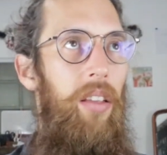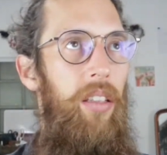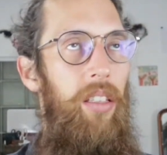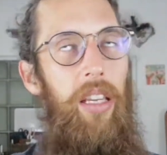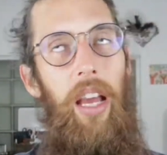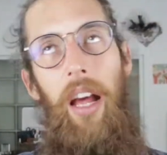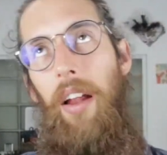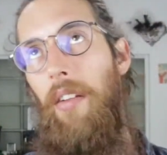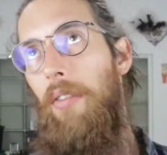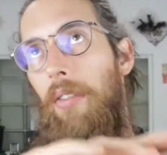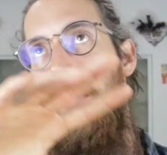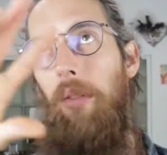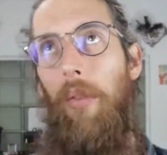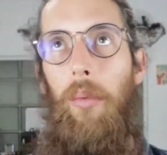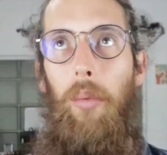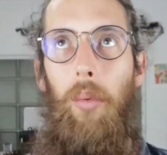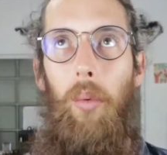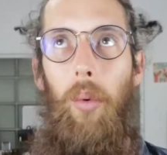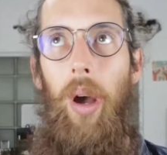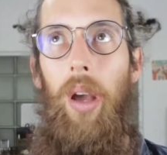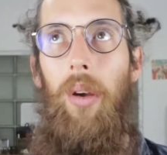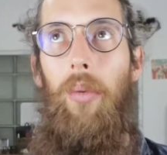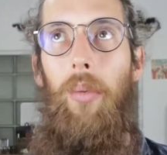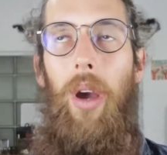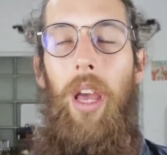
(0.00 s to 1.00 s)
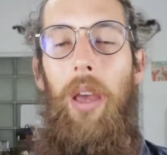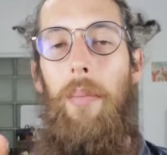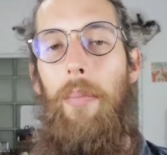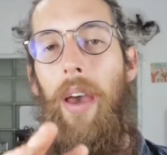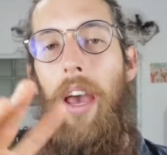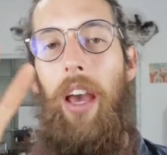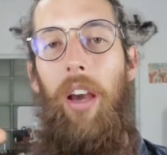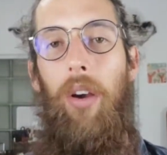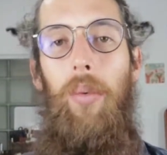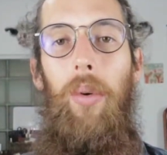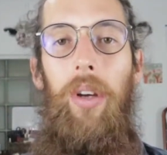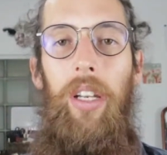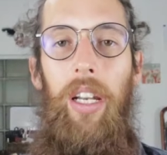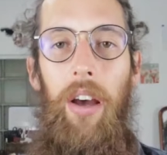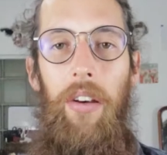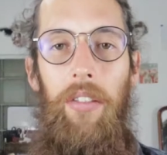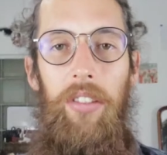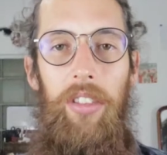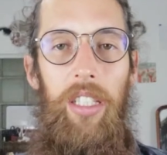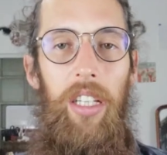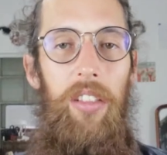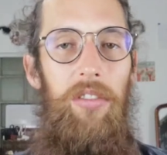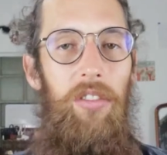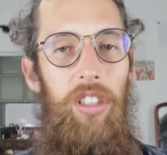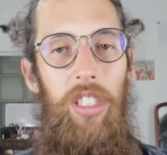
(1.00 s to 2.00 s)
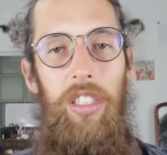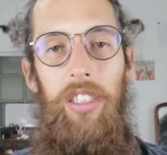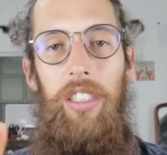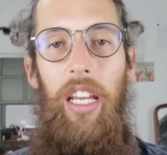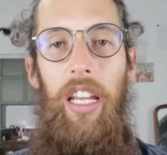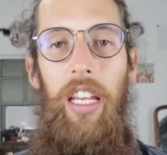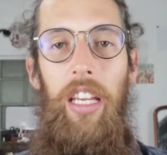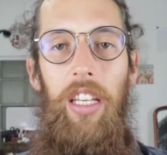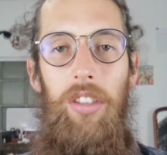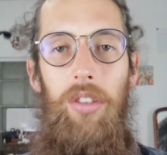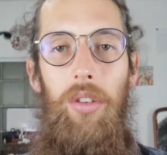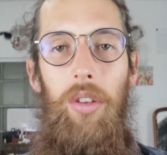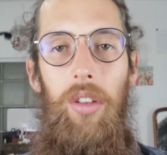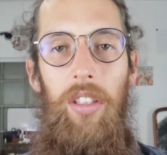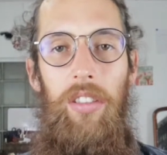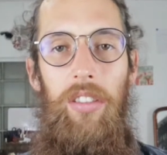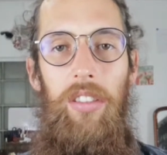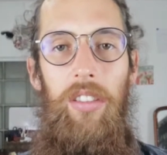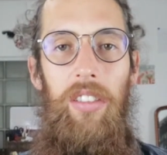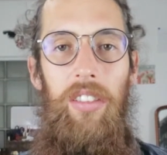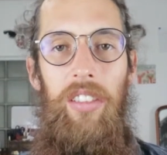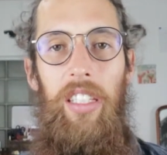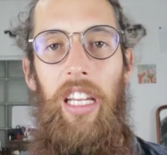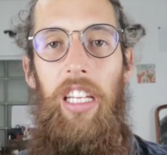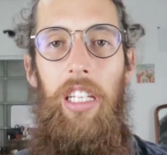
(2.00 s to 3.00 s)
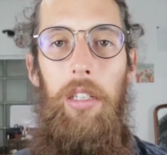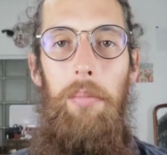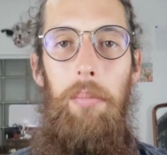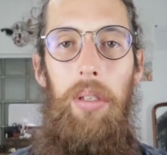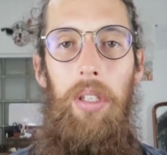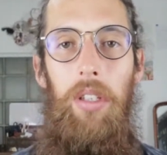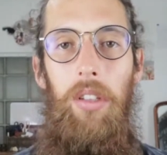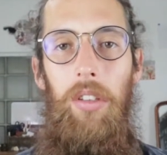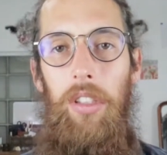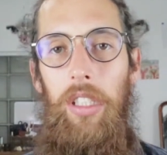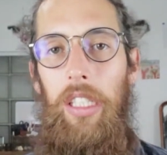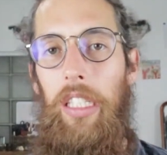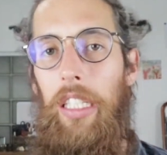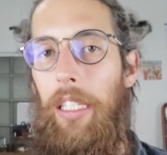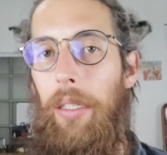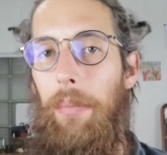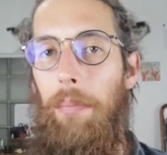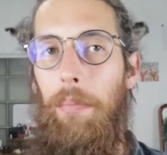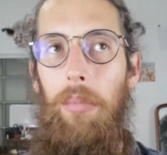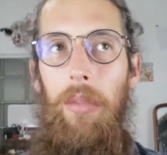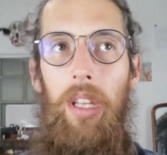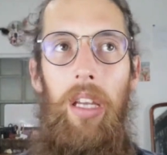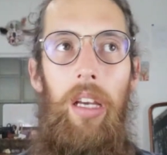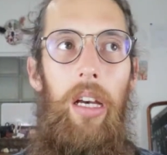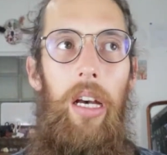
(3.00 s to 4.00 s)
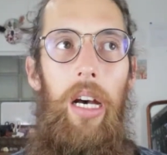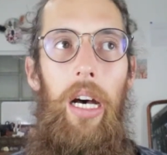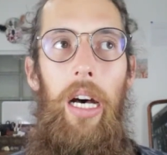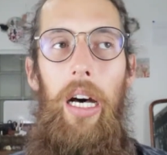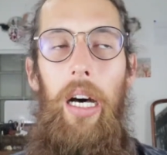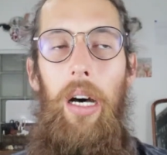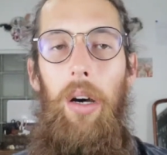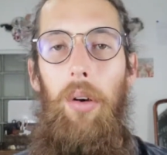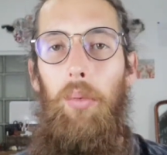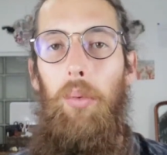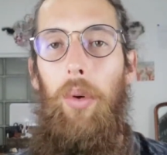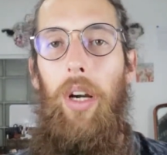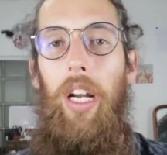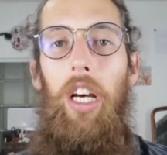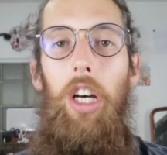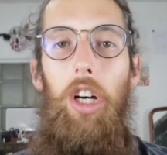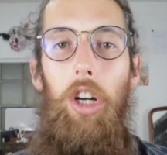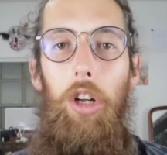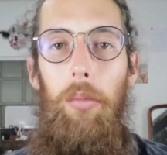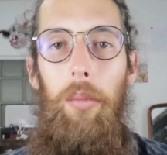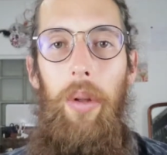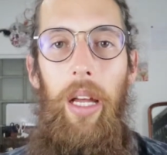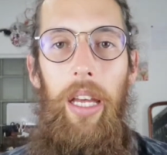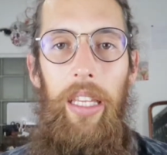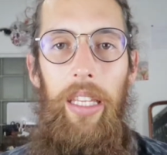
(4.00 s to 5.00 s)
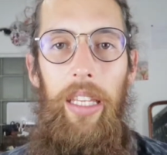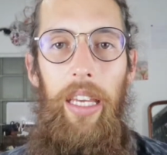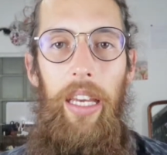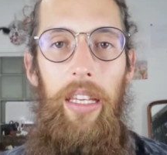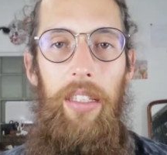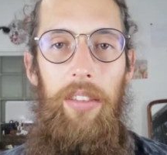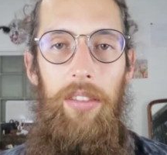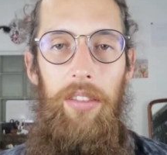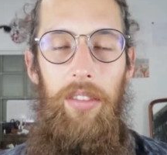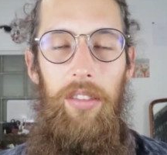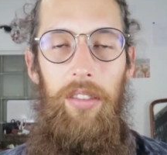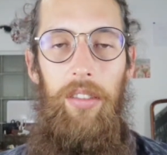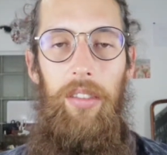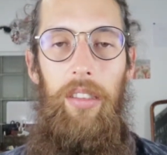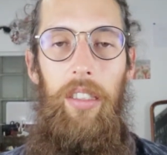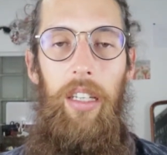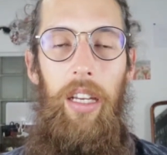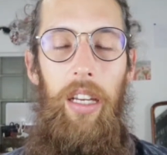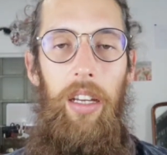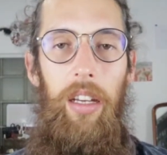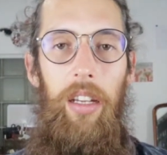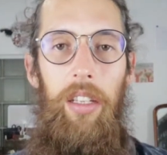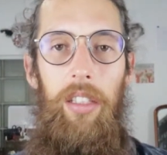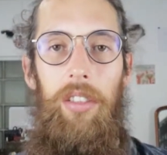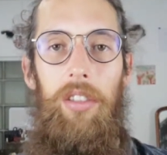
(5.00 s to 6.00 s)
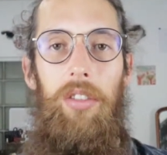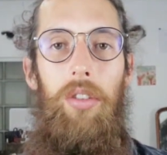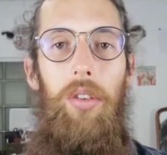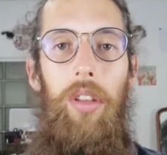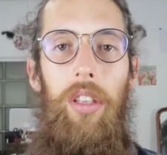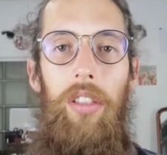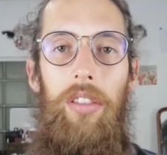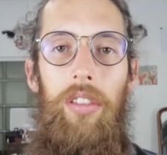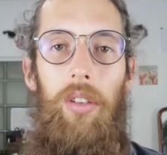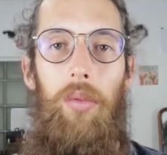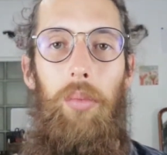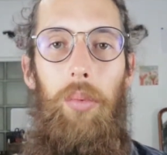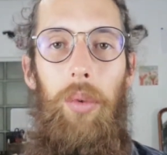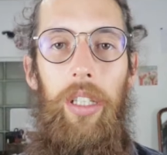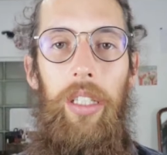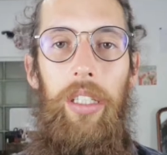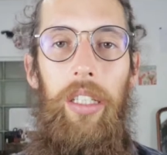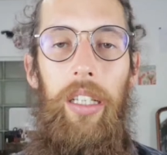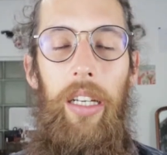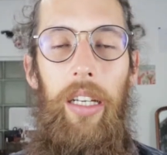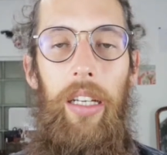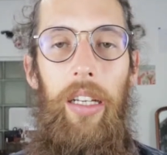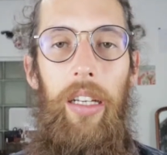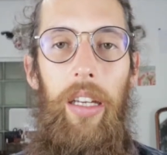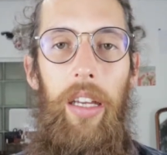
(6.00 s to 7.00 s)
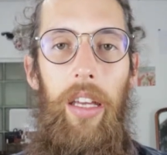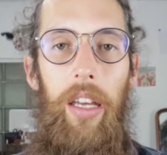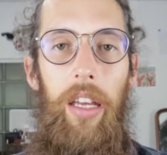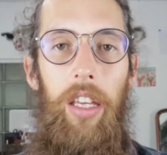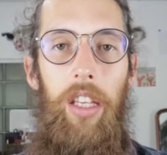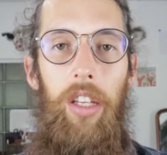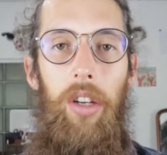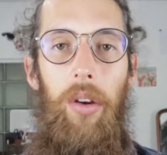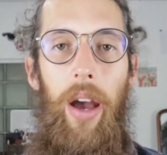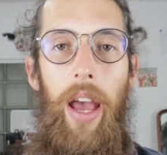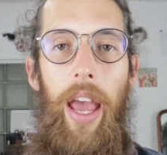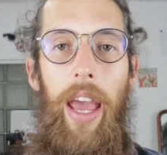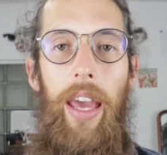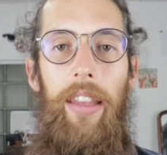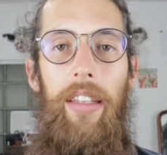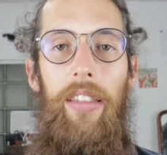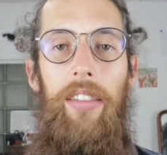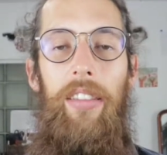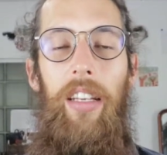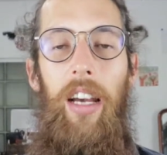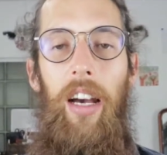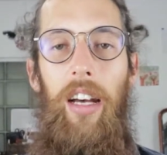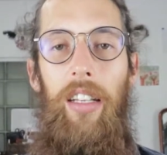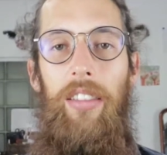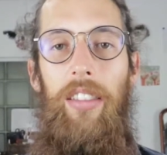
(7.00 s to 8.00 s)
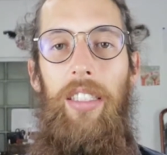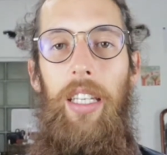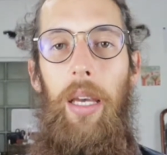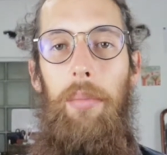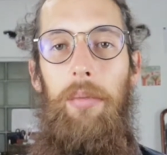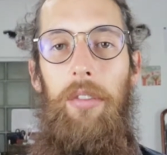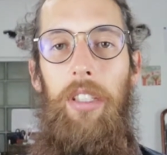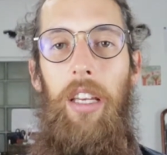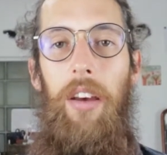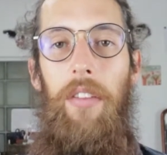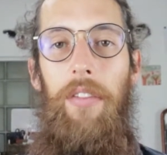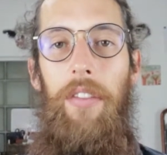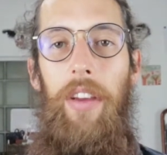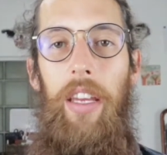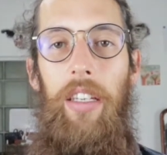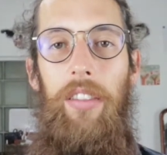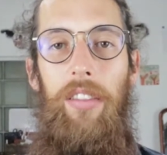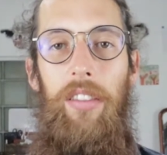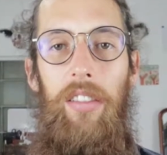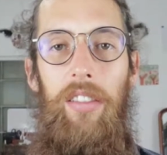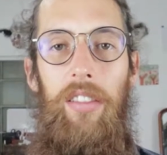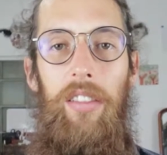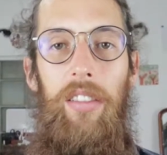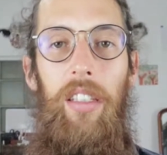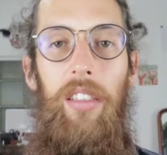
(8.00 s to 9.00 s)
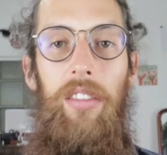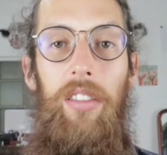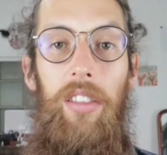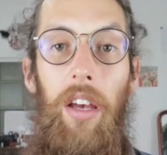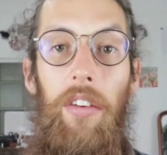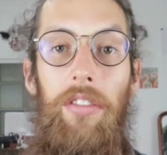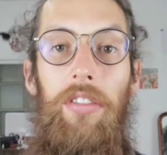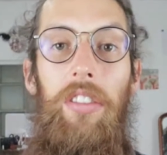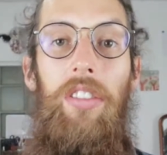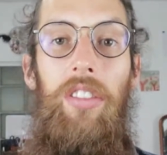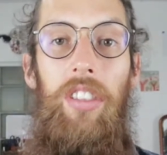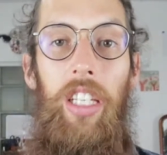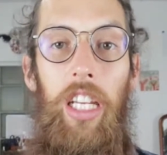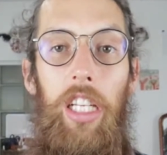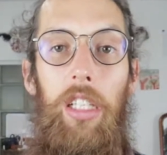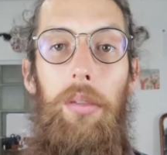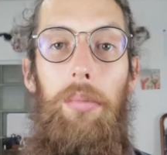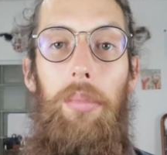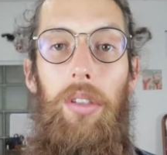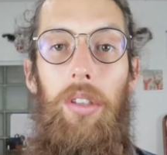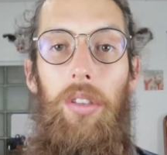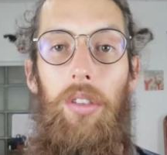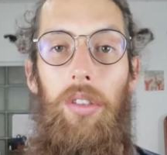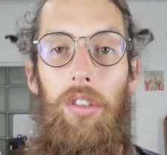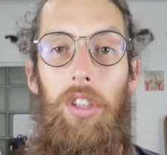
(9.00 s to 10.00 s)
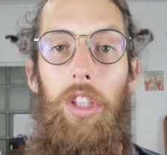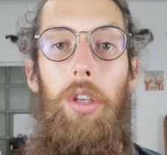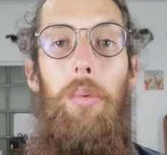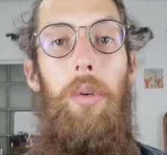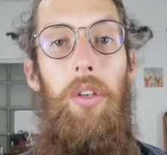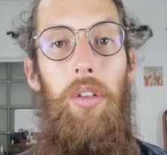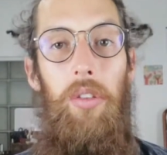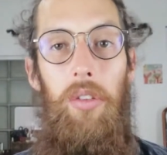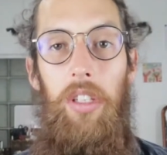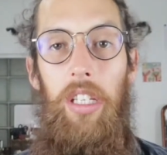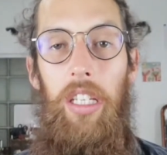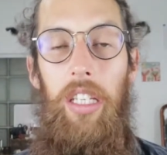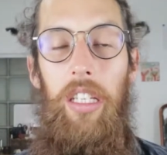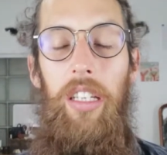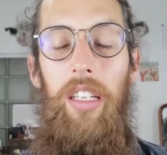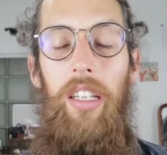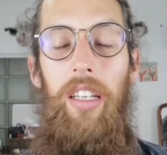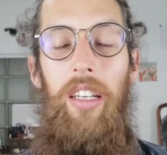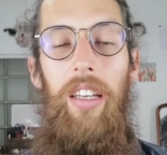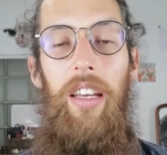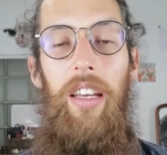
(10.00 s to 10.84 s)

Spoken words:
kind of way back when I was just getting into the sustainability realm, I guess, into this arena, I had this concept of a self-sustainable community,